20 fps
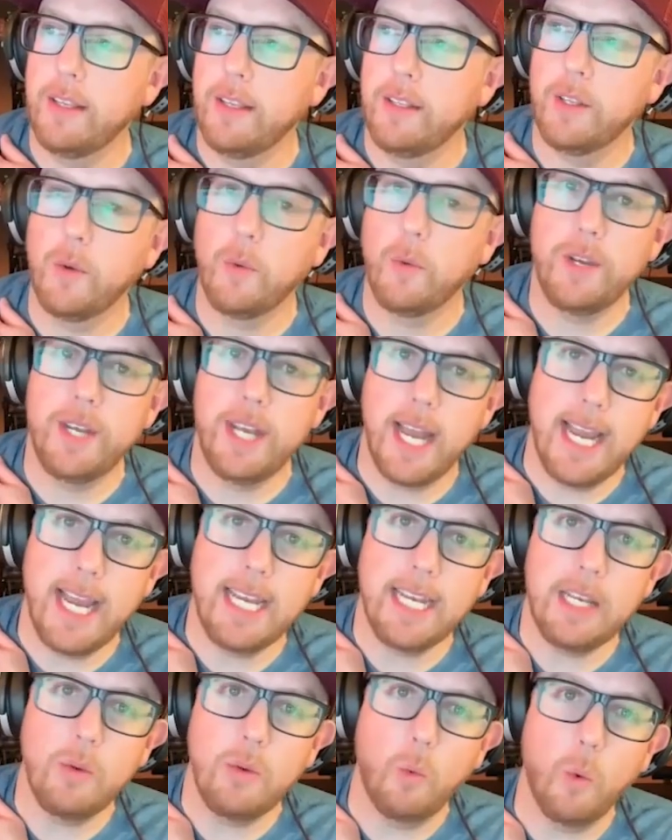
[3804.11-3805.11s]
so
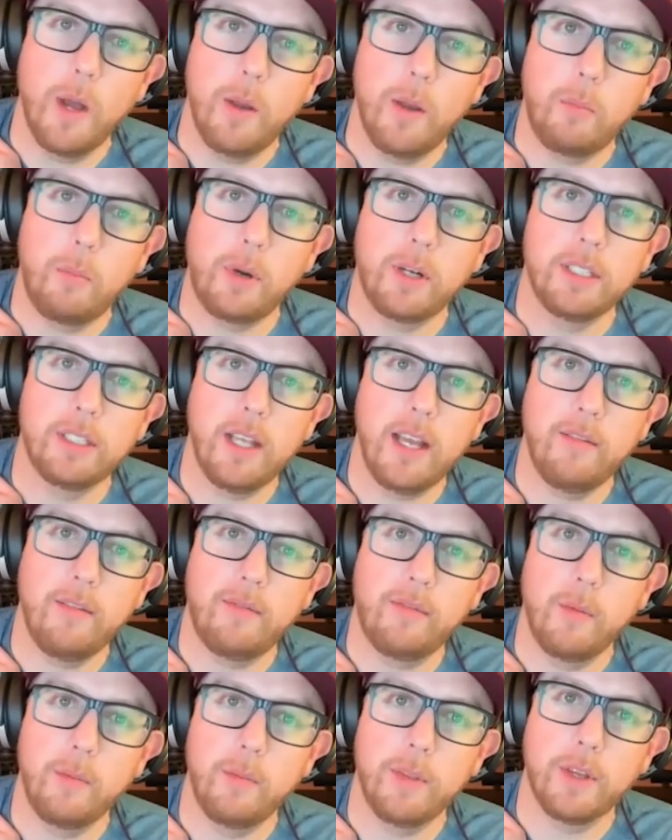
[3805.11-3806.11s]

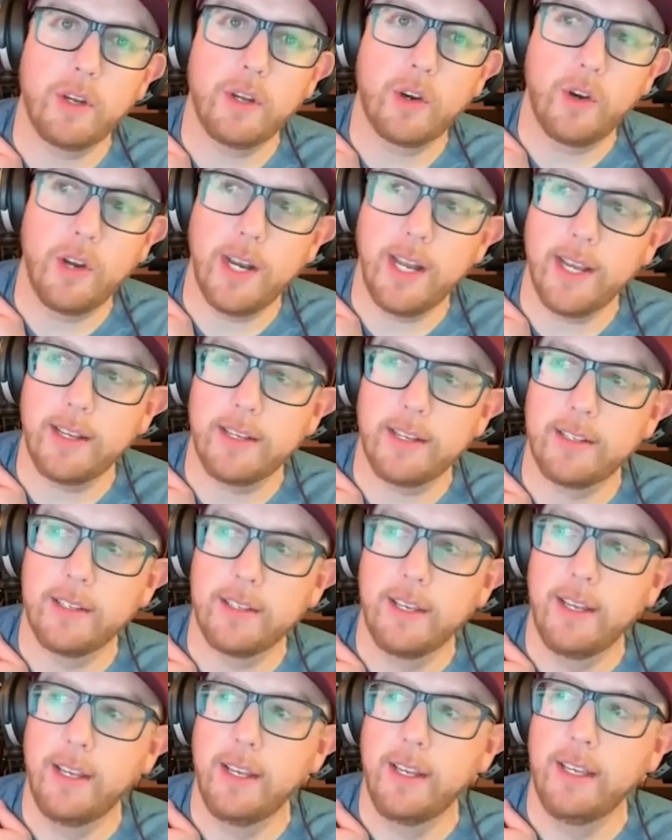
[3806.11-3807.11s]
91% from the critics,